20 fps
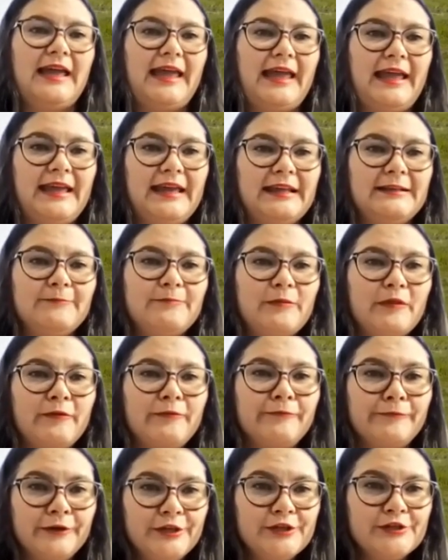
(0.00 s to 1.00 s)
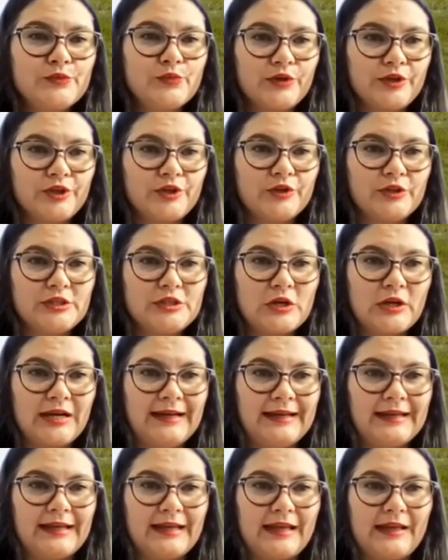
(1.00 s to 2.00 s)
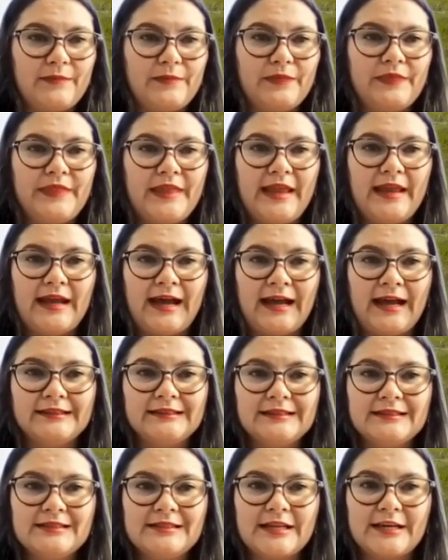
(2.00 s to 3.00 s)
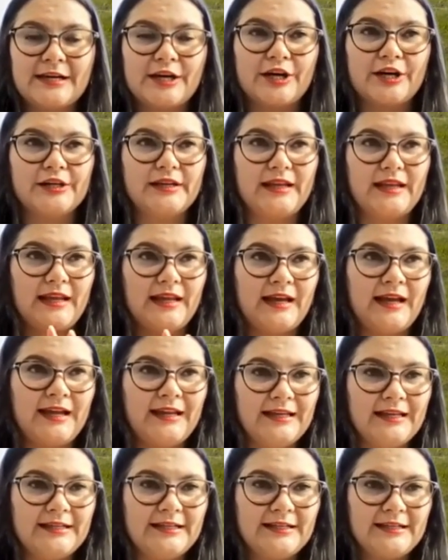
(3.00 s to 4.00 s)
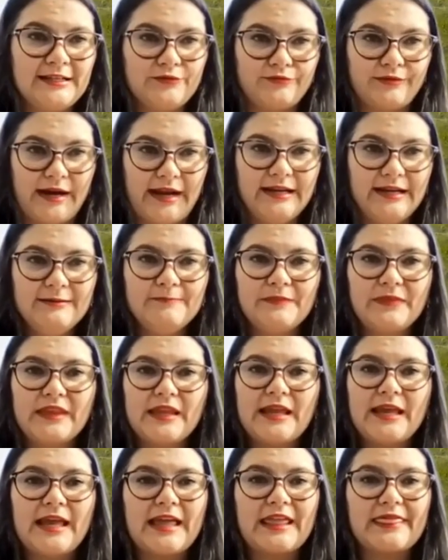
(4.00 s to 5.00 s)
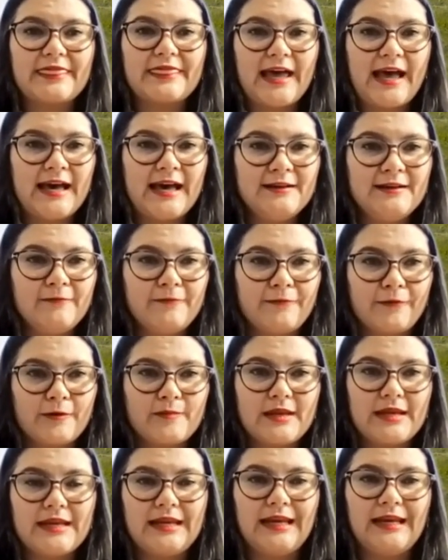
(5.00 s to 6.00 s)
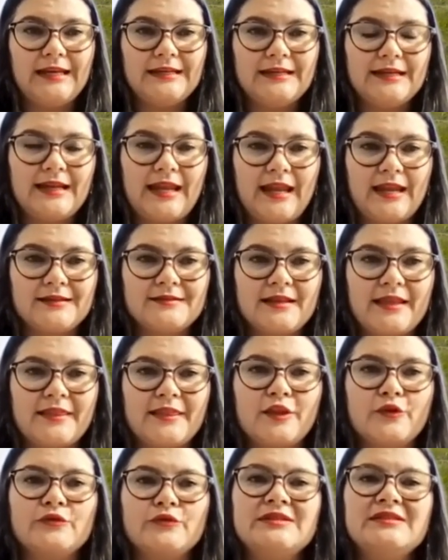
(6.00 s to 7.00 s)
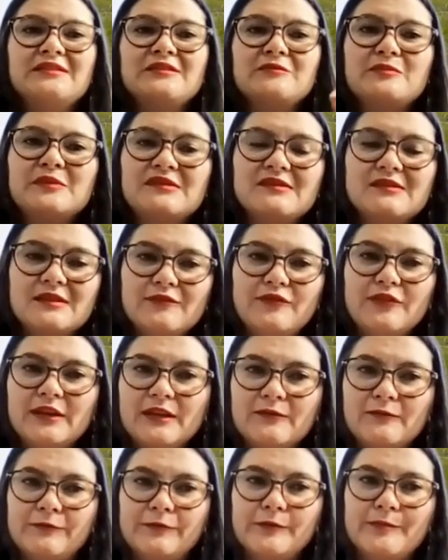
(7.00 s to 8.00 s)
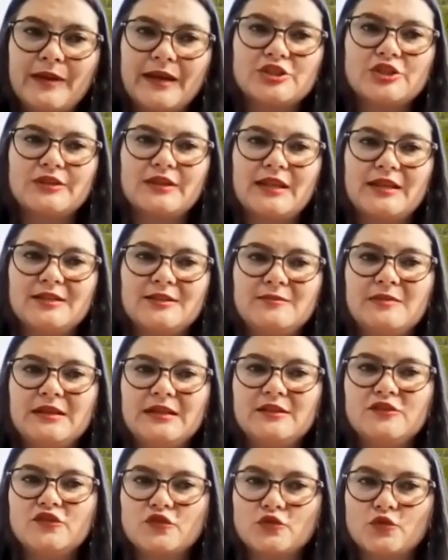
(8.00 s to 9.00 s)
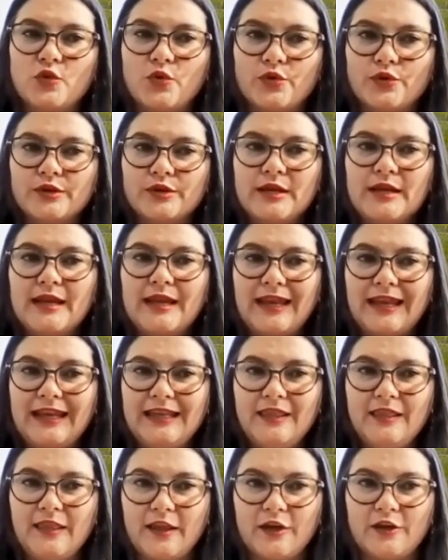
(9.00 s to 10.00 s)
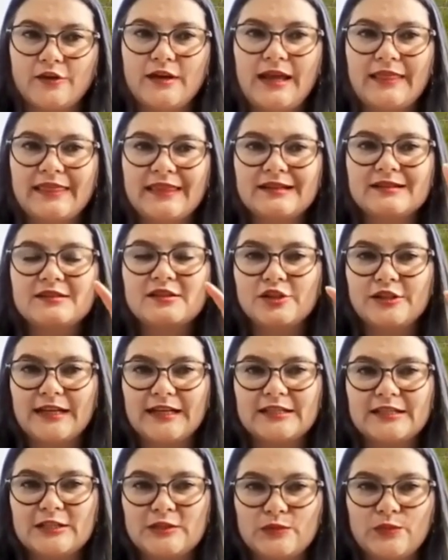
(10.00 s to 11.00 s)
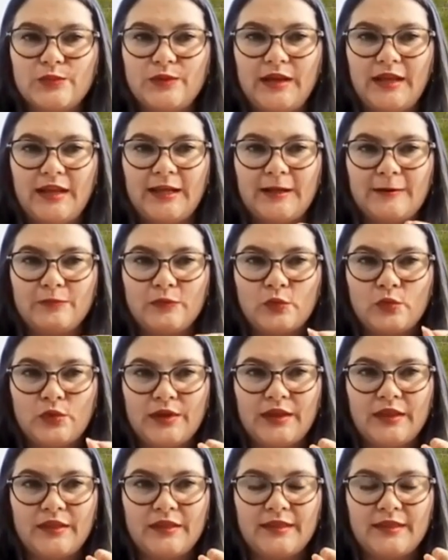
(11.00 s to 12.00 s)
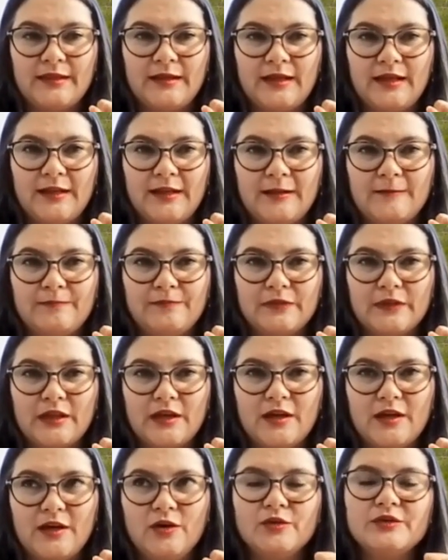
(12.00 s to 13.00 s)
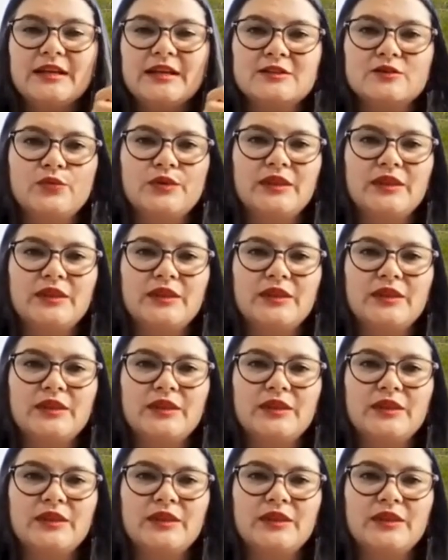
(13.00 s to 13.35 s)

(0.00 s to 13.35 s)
And first, we're going to click the items that are highlighted in red. That for me indicates that there is a specific information that is being stored in there and that is connected with yes,